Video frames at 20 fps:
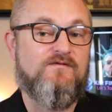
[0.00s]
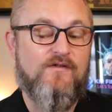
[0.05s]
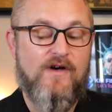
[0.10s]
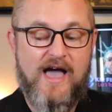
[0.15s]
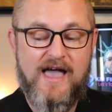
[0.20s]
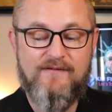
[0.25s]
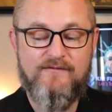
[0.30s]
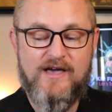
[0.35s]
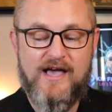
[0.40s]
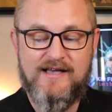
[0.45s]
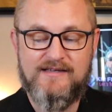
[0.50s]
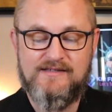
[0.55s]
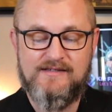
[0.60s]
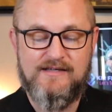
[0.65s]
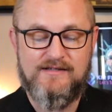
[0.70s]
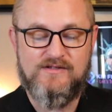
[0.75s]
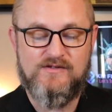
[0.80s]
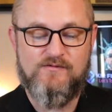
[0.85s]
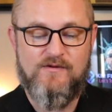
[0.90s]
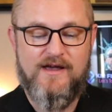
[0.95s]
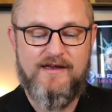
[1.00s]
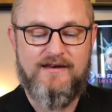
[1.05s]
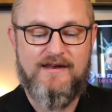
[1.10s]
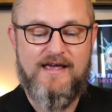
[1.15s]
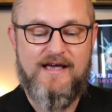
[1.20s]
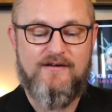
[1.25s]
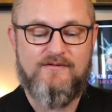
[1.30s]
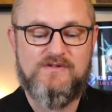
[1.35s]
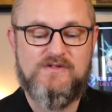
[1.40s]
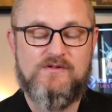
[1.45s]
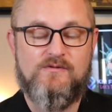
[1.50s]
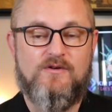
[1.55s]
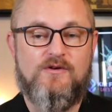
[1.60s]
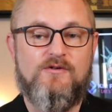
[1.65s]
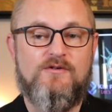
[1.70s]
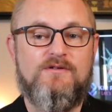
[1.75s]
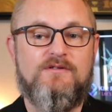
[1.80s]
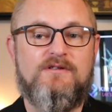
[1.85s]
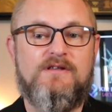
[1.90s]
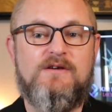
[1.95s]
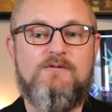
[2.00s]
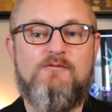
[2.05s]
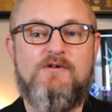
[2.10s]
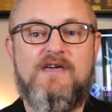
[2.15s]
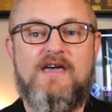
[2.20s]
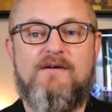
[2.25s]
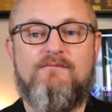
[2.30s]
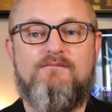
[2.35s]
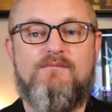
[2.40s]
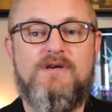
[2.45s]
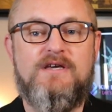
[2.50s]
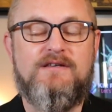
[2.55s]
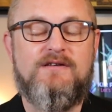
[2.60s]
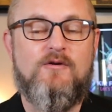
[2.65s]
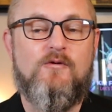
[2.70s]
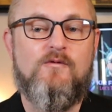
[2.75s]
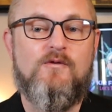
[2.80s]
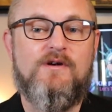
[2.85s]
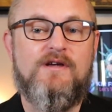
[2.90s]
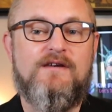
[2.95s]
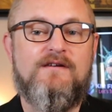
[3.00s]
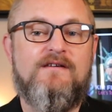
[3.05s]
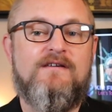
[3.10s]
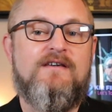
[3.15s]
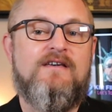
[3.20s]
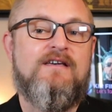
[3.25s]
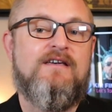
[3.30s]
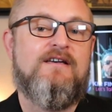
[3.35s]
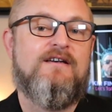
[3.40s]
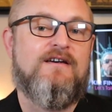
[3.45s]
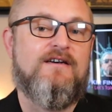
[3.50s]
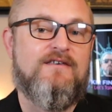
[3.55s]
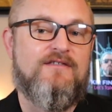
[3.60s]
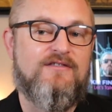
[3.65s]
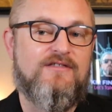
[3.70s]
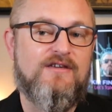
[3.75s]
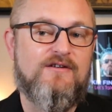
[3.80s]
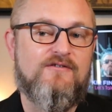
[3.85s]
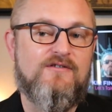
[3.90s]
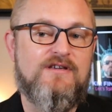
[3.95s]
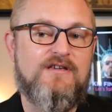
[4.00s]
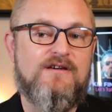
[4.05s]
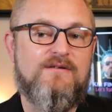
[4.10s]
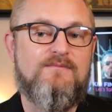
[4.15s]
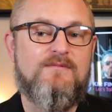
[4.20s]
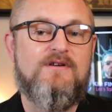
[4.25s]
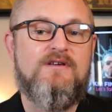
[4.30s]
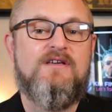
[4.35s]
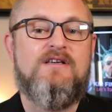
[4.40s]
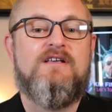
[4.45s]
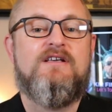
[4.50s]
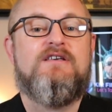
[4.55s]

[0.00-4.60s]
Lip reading: 5 assets right now. So currently we have Bitcoin, Ethereum,